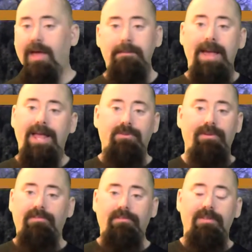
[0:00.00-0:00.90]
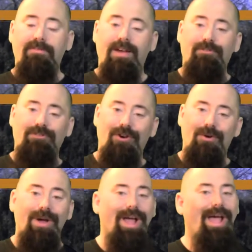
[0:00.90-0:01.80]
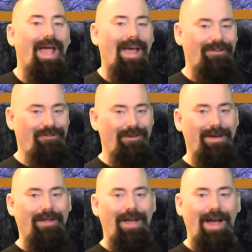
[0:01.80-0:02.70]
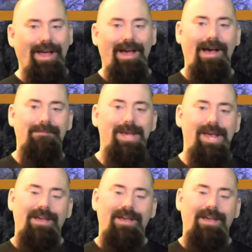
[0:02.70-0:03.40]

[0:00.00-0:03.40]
iPad365show at gmail.com.